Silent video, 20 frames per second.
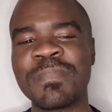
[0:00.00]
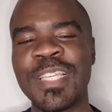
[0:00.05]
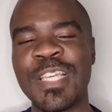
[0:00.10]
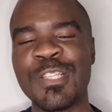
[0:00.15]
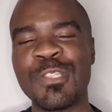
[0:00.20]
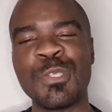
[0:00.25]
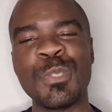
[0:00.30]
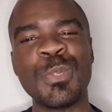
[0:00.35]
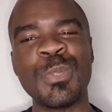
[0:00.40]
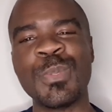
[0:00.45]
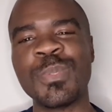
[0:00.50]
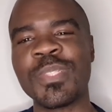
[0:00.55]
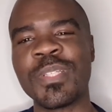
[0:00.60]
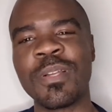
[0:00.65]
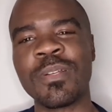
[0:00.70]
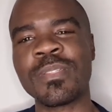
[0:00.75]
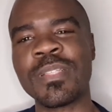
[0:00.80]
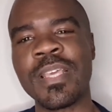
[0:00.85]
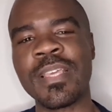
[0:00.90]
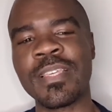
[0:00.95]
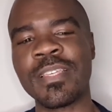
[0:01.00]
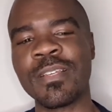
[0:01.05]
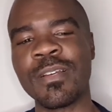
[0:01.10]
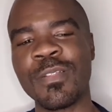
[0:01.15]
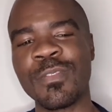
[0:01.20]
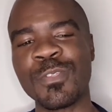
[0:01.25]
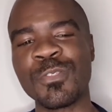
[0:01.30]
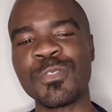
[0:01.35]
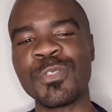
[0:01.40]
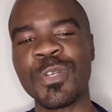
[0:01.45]
can use and are taking
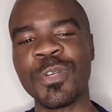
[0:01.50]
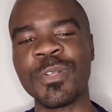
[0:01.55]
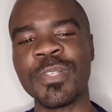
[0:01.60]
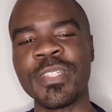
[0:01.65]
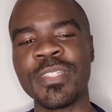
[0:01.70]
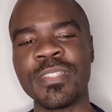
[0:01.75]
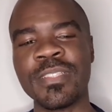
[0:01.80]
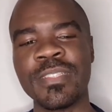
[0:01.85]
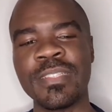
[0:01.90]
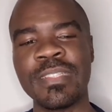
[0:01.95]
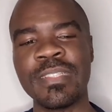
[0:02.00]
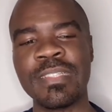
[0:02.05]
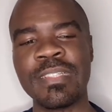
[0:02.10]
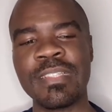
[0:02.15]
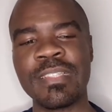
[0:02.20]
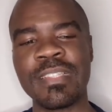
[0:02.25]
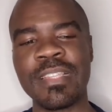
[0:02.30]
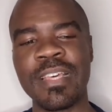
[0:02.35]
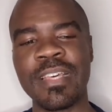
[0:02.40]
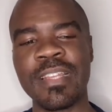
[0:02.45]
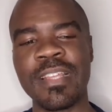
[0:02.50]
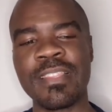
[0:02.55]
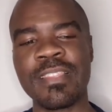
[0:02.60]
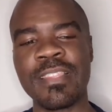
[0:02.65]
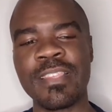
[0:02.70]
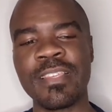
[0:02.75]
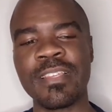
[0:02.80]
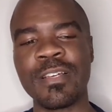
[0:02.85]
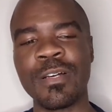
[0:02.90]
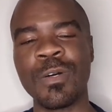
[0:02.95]
on this journey that I
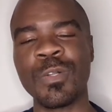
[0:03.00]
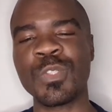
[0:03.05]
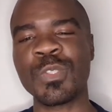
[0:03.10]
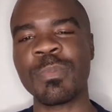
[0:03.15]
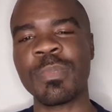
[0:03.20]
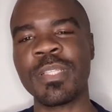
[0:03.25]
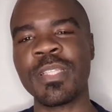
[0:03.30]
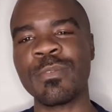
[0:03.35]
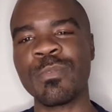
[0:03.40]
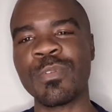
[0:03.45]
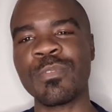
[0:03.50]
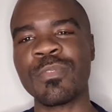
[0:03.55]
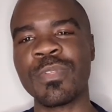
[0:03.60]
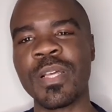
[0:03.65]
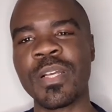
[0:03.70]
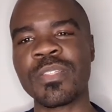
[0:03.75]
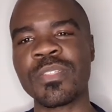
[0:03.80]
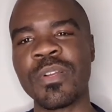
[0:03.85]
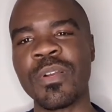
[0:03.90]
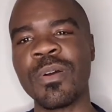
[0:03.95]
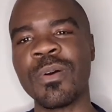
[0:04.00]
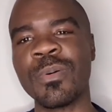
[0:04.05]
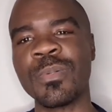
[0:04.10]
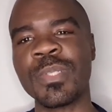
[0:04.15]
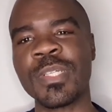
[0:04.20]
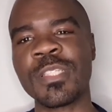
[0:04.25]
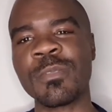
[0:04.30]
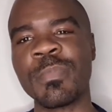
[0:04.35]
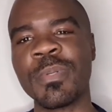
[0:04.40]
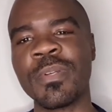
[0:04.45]
think ultimately reflects our own
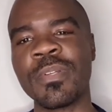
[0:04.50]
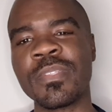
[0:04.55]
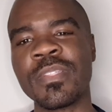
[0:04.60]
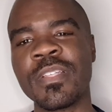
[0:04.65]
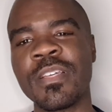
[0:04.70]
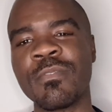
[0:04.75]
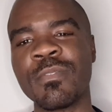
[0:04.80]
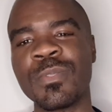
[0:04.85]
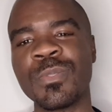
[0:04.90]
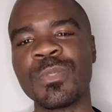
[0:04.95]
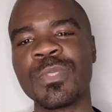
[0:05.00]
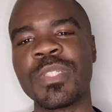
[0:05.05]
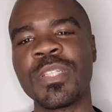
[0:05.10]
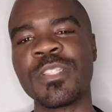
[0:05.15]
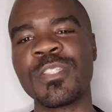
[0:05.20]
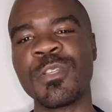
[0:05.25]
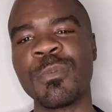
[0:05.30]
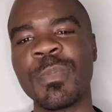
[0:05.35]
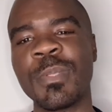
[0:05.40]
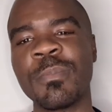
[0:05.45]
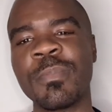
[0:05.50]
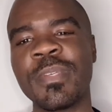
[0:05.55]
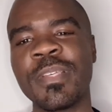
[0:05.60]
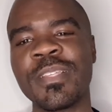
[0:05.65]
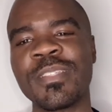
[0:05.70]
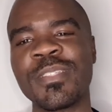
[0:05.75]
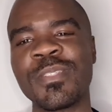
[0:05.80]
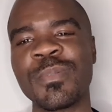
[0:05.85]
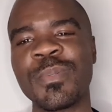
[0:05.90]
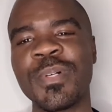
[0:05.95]
experience and evolution as human
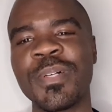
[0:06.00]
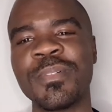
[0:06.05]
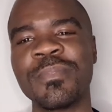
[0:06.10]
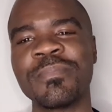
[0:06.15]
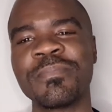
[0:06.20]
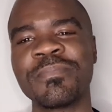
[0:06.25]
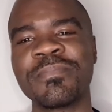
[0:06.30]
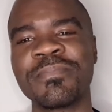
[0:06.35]
beings as well.